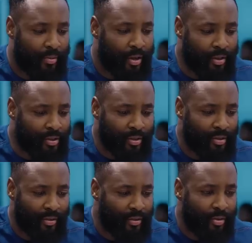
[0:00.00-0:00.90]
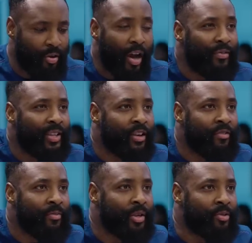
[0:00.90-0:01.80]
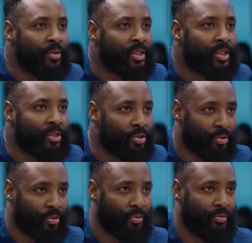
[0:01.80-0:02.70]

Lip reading: Yes, you haven't given me the reason to.